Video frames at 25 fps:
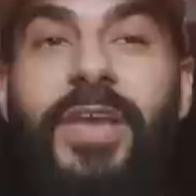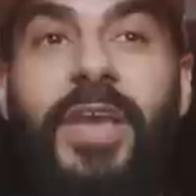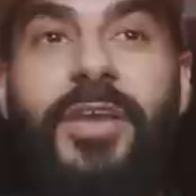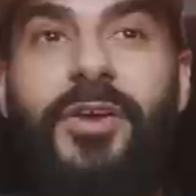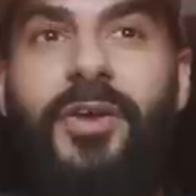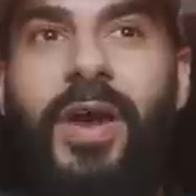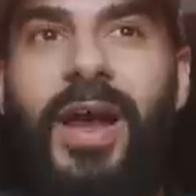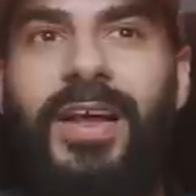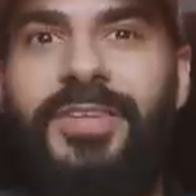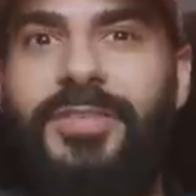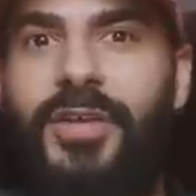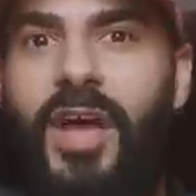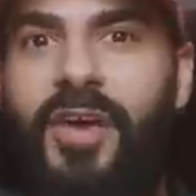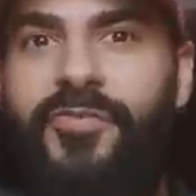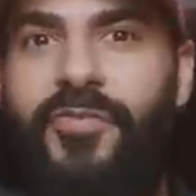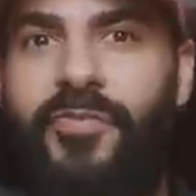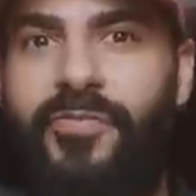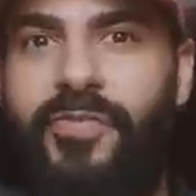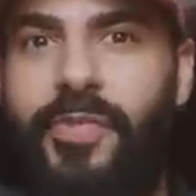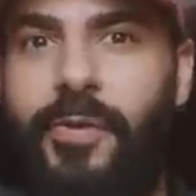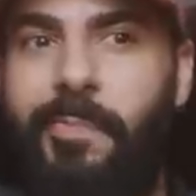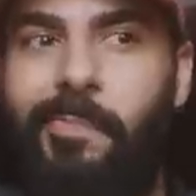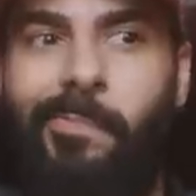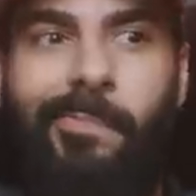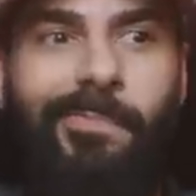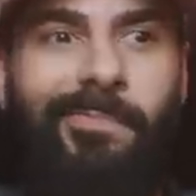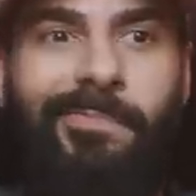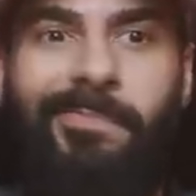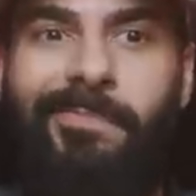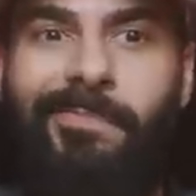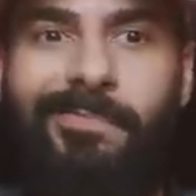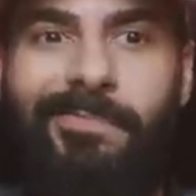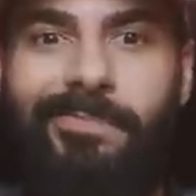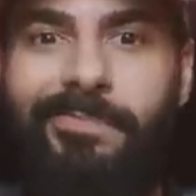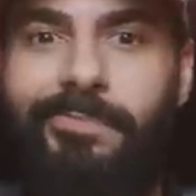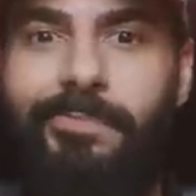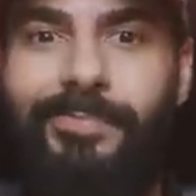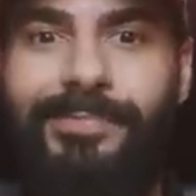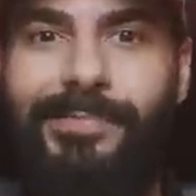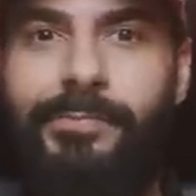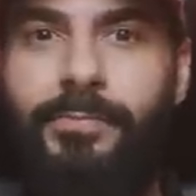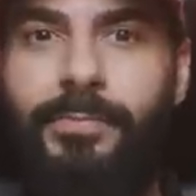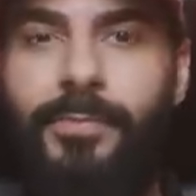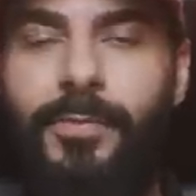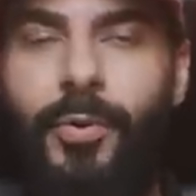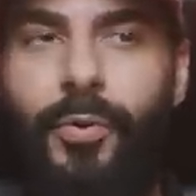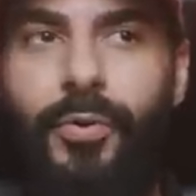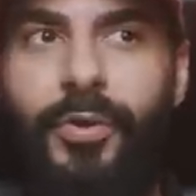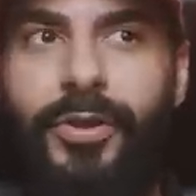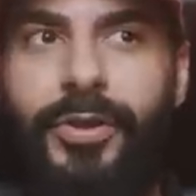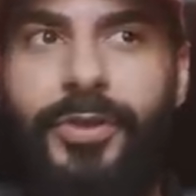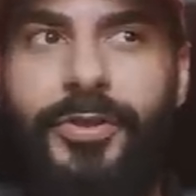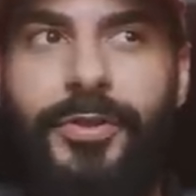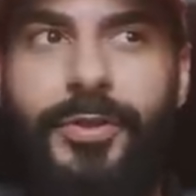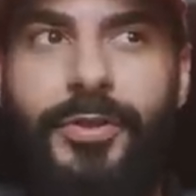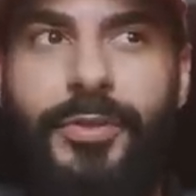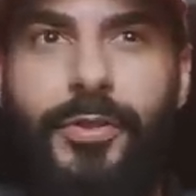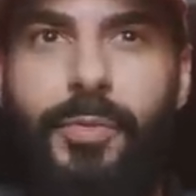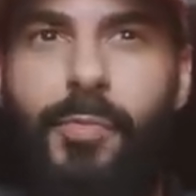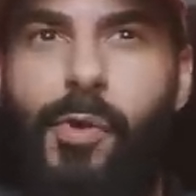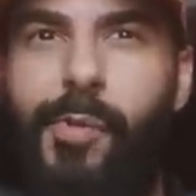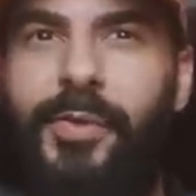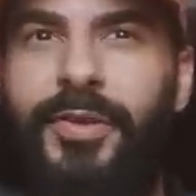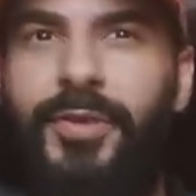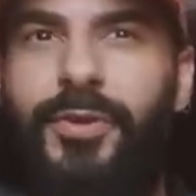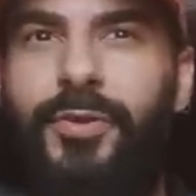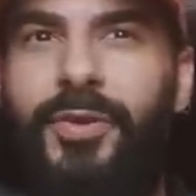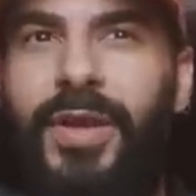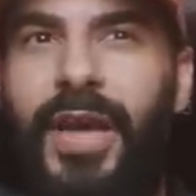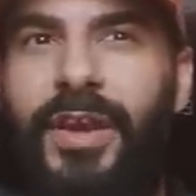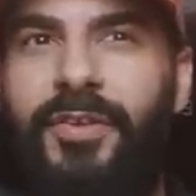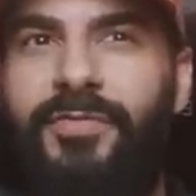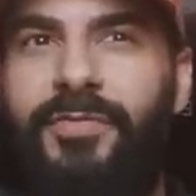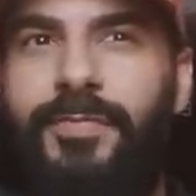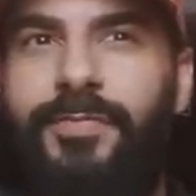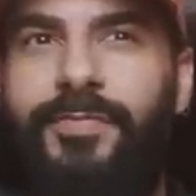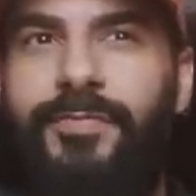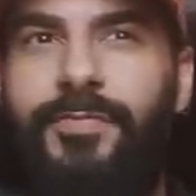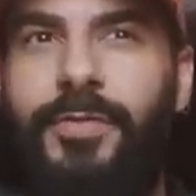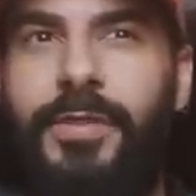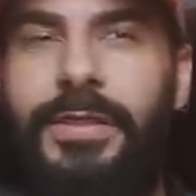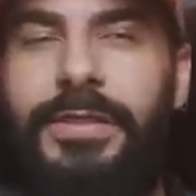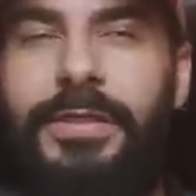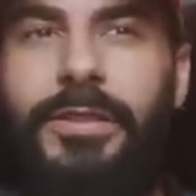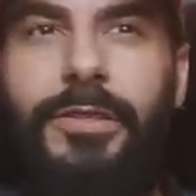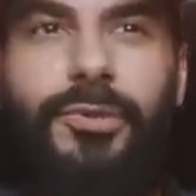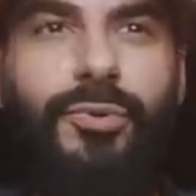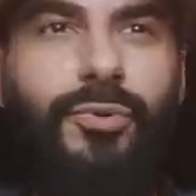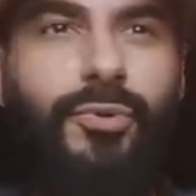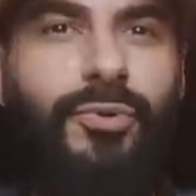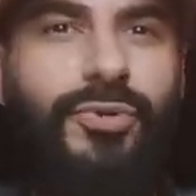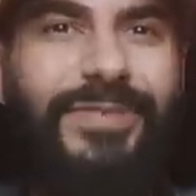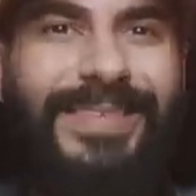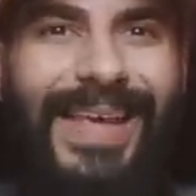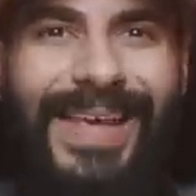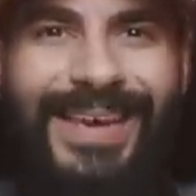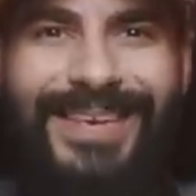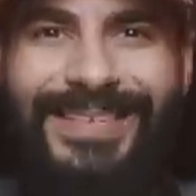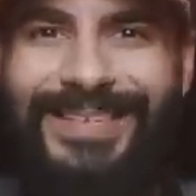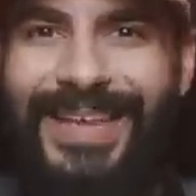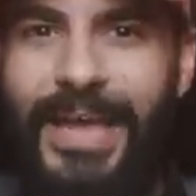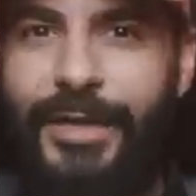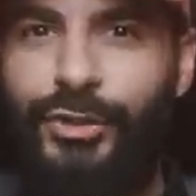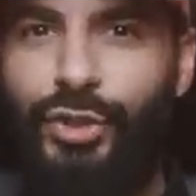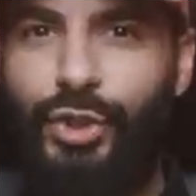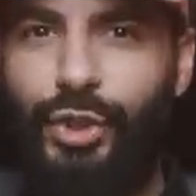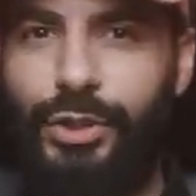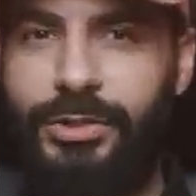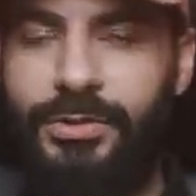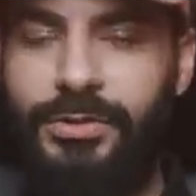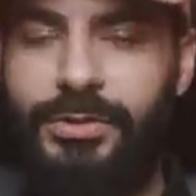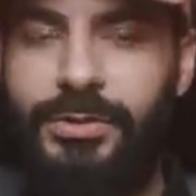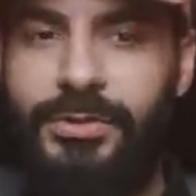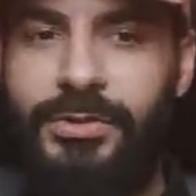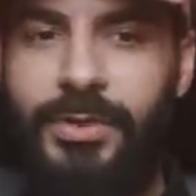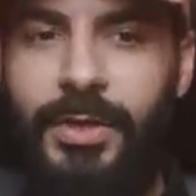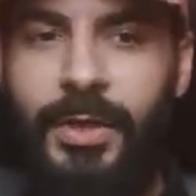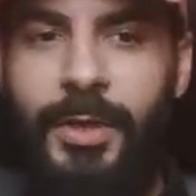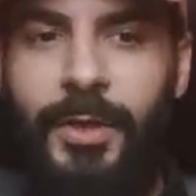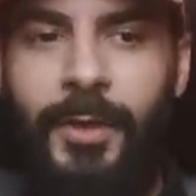get your eyes off of them, or, you know, the moment you kind of lose that attention